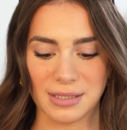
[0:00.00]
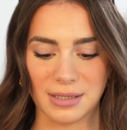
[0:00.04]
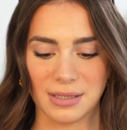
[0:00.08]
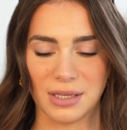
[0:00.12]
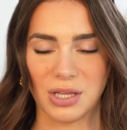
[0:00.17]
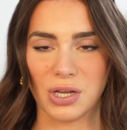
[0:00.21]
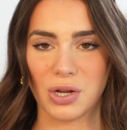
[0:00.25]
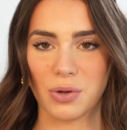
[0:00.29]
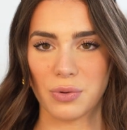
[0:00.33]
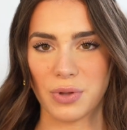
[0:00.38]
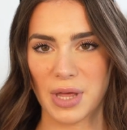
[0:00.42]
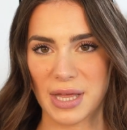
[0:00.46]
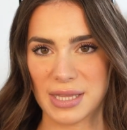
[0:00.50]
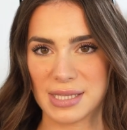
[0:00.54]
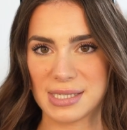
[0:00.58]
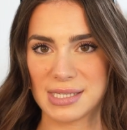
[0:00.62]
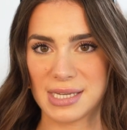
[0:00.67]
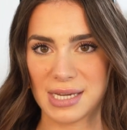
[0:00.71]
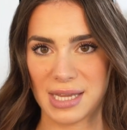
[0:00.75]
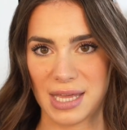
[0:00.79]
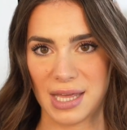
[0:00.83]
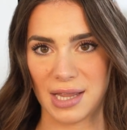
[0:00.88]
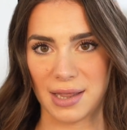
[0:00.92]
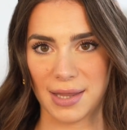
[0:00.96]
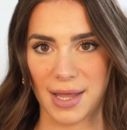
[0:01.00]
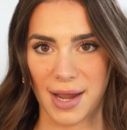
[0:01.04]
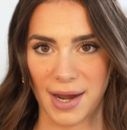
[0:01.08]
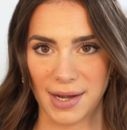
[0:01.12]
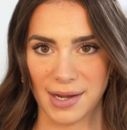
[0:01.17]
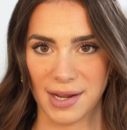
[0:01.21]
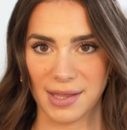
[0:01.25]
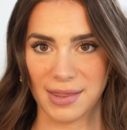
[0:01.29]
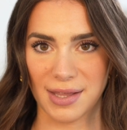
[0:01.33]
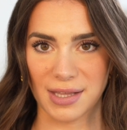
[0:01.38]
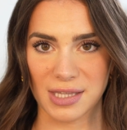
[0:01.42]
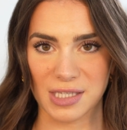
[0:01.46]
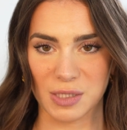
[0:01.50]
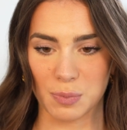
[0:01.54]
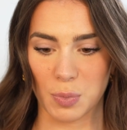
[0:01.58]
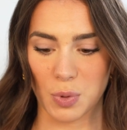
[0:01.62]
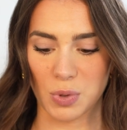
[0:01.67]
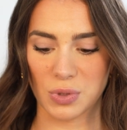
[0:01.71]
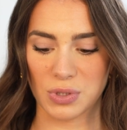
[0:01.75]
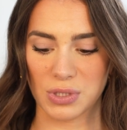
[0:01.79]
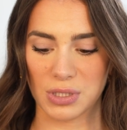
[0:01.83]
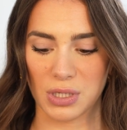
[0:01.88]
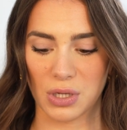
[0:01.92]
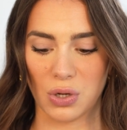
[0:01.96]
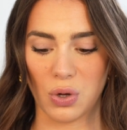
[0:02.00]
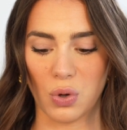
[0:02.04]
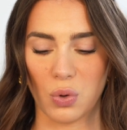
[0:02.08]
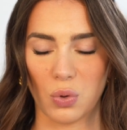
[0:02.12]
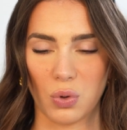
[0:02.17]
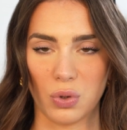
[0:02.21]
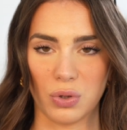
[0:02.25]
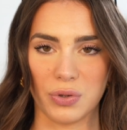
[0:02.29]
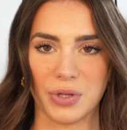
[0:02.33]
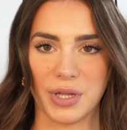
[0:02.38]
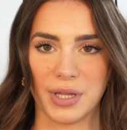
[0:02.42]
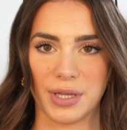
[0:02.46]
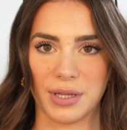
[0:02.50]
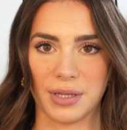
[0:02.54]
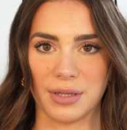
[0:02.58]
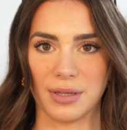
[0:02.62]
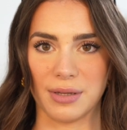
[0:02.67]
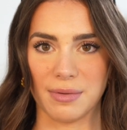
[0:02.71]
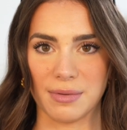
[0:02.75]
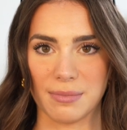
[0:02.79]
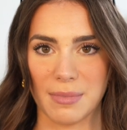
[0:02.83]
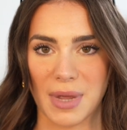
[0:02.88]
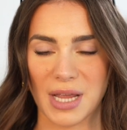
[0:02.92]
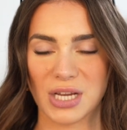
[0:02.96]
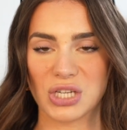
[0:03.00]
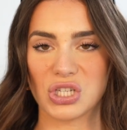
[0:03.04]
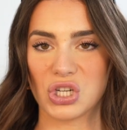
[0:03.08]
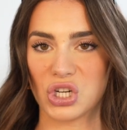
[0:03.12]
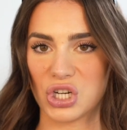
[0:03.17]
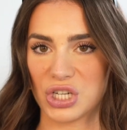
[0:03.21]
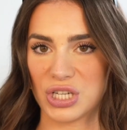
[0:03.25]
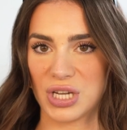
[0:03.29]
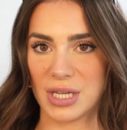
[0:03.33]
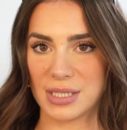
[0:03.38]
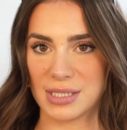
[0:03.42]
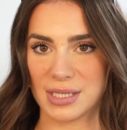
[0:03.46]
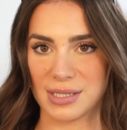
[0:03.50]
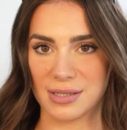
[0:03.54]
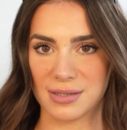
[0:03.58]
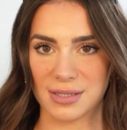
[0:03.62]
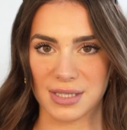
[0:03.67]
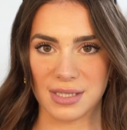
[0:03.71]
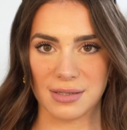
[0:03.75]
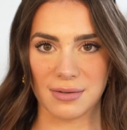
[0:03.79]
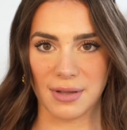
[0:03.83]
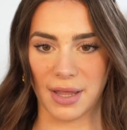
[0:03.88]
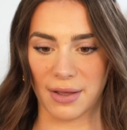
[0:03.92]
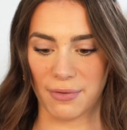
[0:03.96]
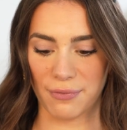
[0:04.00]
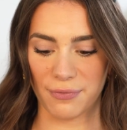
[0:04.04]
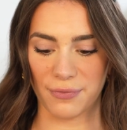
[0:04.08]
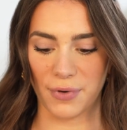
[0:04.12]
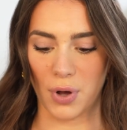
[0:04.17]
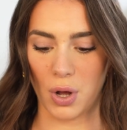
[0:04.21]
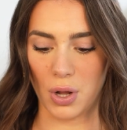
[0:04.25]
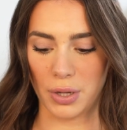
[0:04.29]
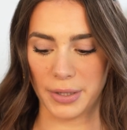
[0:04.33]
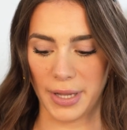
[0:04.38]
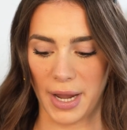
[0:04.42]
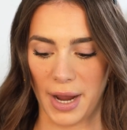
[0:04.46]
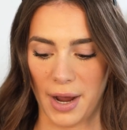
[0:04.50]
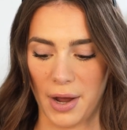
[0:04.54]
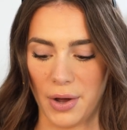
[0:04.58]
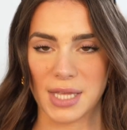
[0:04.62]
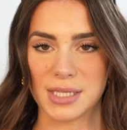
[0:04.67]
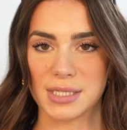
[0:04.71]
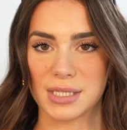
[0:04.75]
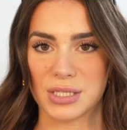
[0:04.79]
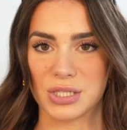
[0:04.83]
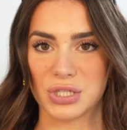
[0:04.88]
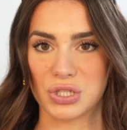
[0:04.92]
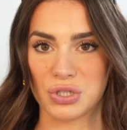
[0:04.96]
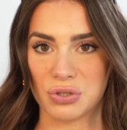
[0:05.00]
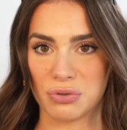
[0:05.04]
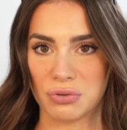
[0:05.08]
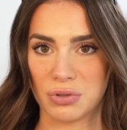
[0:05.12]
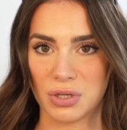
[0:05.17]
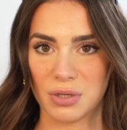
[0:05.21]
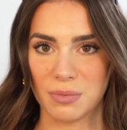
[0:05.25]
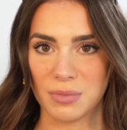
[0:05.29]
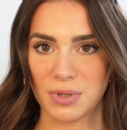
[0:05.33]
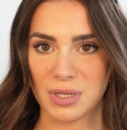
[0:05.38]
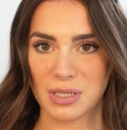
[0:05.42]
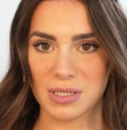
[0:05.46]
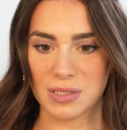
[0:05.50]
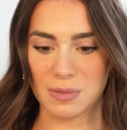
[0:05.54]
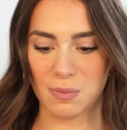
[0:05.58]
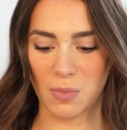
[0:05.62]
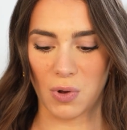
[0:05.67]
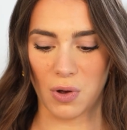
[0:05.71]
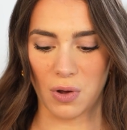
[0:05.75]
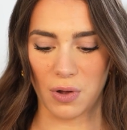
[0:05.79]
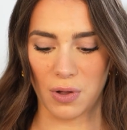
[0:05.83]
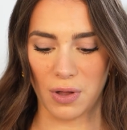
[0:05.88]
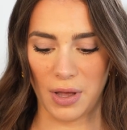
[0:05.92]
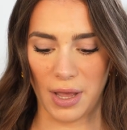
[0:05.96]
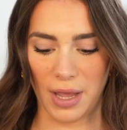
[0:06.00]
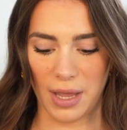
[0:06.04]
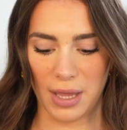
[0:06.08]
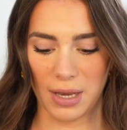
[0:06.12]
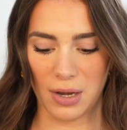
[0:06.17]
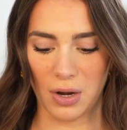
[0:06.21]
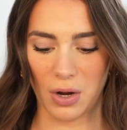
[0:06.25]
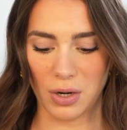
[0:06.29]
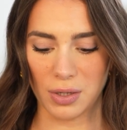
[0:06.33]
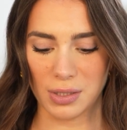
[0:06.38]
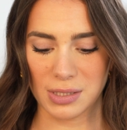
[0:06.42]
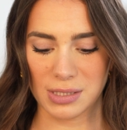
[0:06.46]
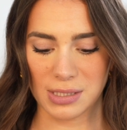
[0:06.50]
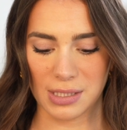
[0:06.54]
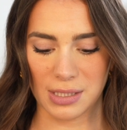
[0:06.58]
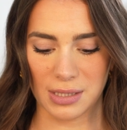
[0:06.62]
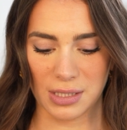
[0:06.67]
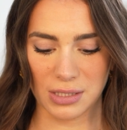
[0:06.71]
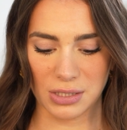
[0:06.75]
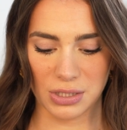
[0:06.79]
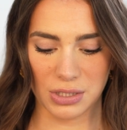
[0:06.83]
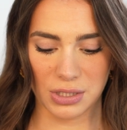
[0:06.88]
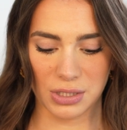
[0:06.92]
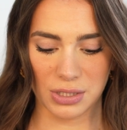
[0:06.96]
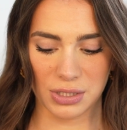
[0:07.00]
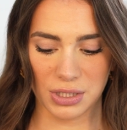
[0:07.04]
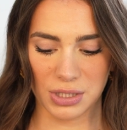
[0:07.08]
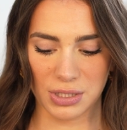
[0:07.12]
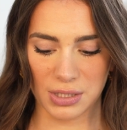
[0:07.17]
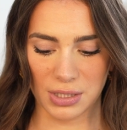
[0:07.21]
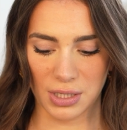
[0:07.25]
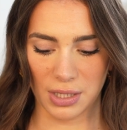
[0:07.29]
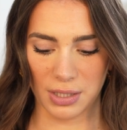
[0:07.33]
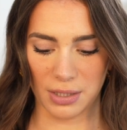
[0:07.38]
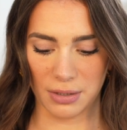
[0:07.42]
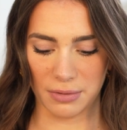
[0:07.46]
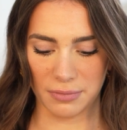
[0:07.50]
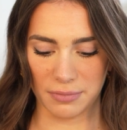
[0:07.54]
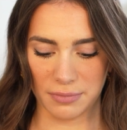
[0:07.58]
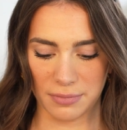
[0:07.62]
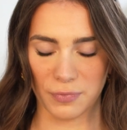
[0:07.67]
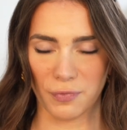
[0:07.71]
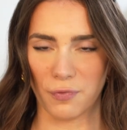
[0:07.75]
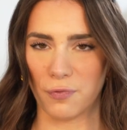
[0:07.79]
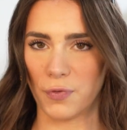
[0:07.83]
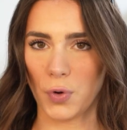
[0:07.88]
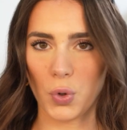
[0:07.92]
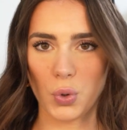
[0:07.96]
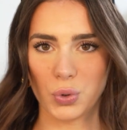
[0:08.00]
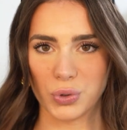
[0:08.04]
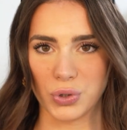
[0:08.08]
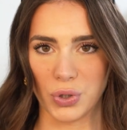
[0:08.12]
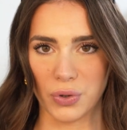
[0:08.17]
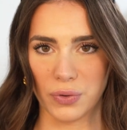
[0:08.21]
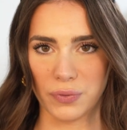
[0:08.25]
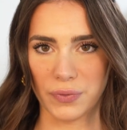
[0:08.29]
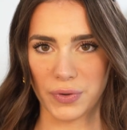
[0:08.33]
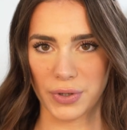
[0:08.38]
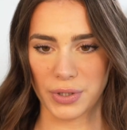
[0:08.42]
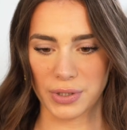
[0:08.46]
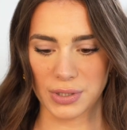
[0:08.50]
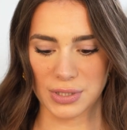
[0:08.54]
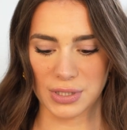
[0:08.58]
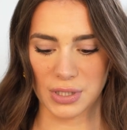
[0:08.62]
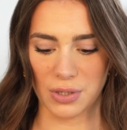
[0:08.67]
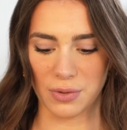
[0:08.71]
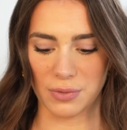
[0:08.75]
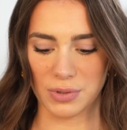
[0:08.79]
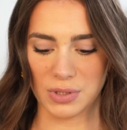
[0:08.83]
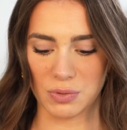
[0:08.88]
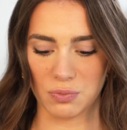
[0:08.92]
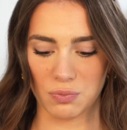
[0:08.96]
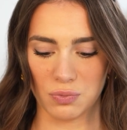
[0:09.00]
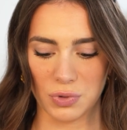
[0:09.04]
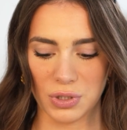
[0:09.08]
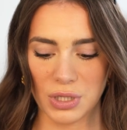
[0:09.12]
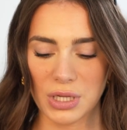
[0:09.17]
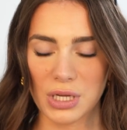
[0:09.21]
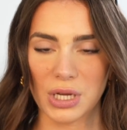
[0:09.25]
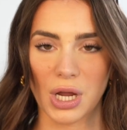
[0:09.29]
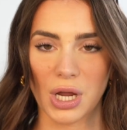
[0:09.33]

you know, that sticky lining that's supposed to hold and make sure it doesn't like fall down. It's extremely small and honestly this just can fold over, so it's really